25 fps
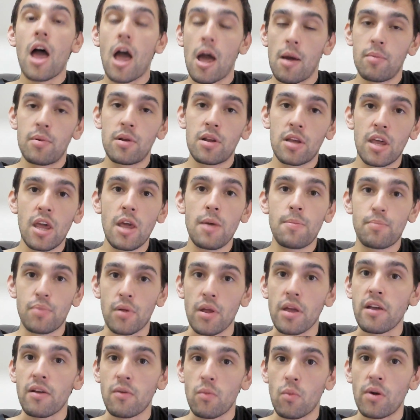I'm going to keep
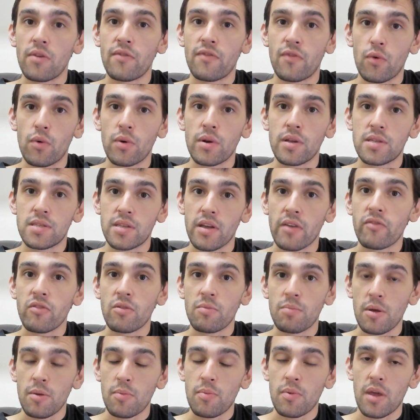playing 147
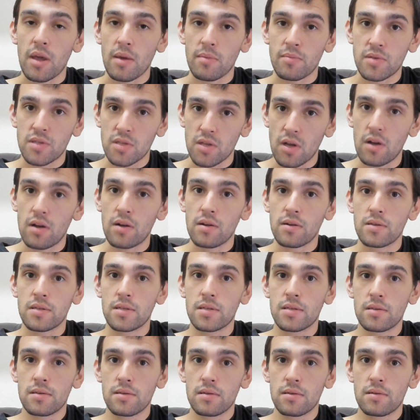BPM
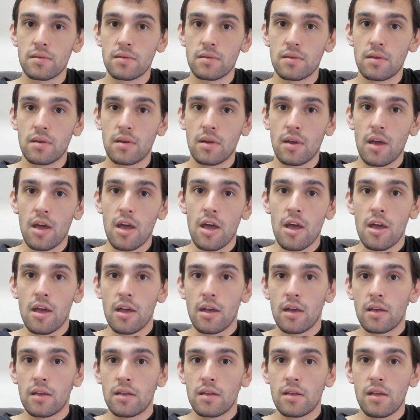songs.
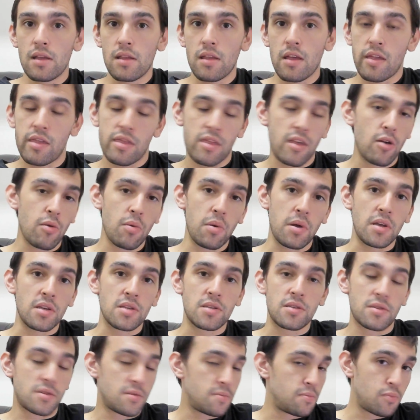The theory
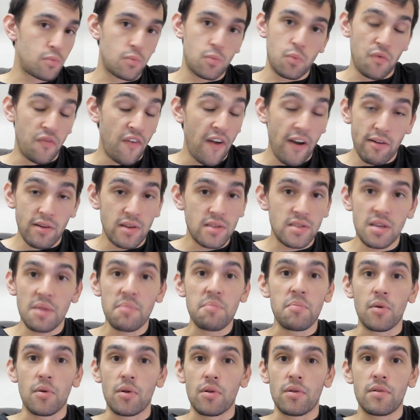is very
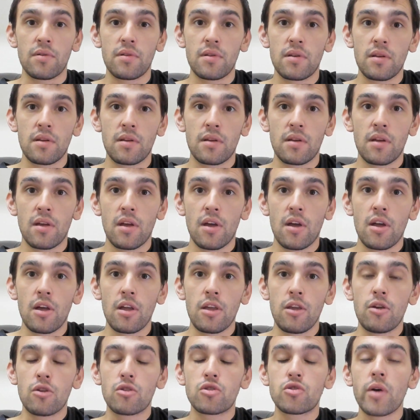simple.
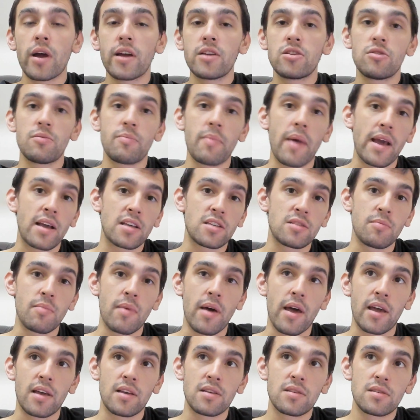You're trying to
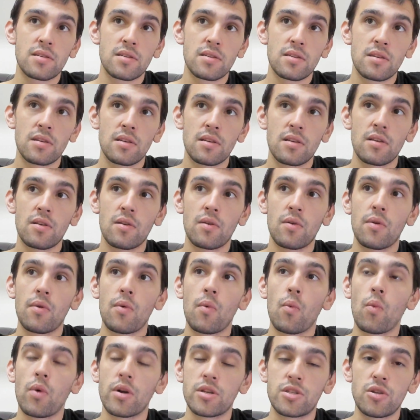maximize
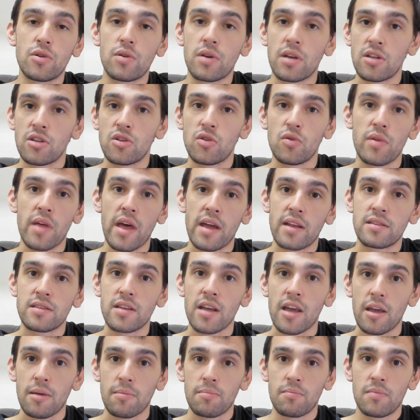what you can do that
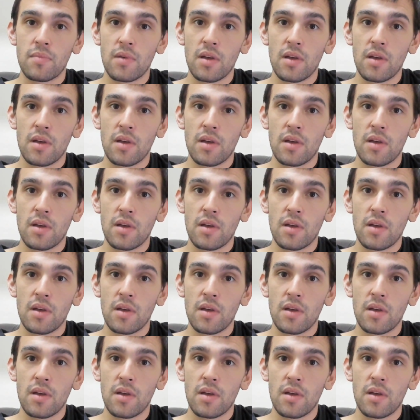day.